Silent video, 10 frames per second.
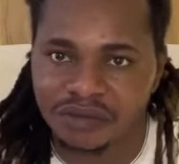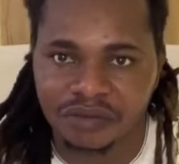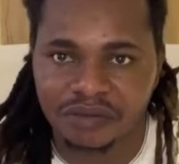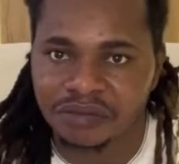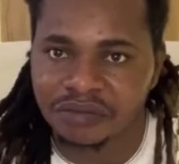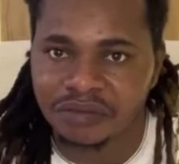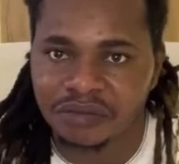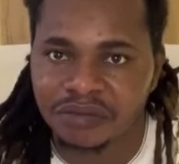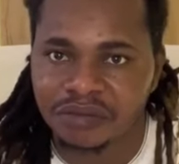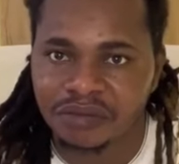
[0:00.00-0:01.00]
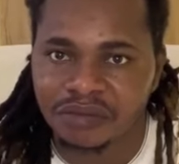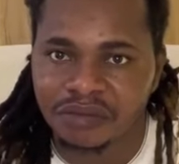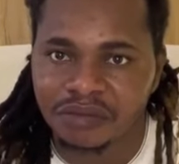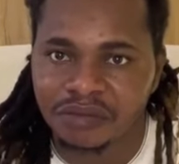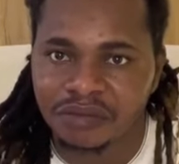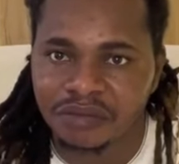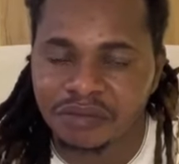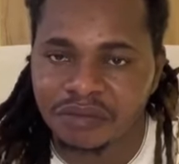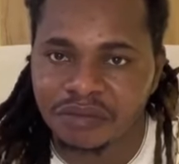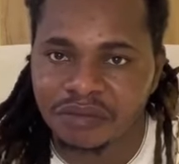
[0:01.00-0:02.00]

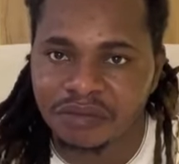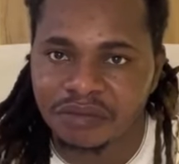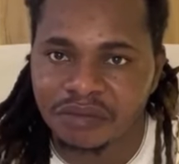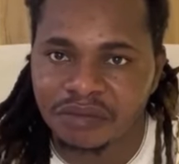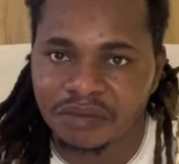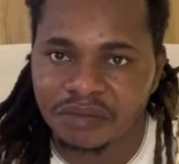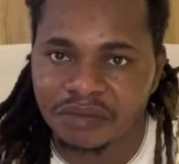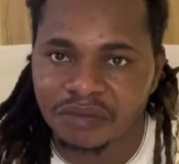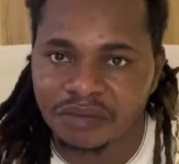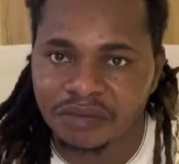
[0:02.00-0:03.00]
(no one is talking)